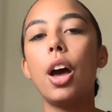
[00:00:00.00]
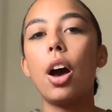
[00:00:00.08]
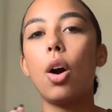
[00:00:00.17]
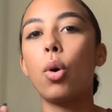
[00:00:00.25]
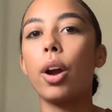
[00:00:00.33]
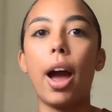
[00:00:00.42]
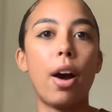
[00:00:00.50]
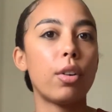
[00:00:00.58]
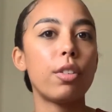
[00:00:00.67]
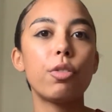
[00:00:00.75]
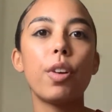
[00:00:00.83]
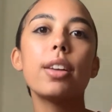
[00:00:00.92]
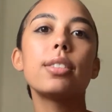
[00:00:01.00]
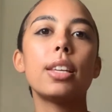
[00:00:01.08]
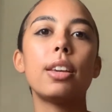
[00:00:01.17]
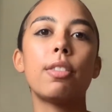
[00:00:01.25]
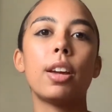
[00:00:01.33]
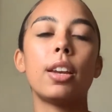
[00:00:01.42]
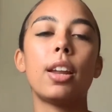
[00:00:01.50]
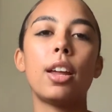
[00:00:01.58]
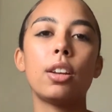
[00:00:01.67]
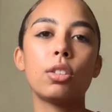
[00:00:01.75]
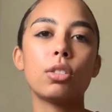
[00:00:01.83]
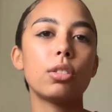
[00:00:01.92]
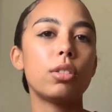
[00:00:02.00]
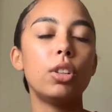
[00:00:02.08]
or out of Fez even, and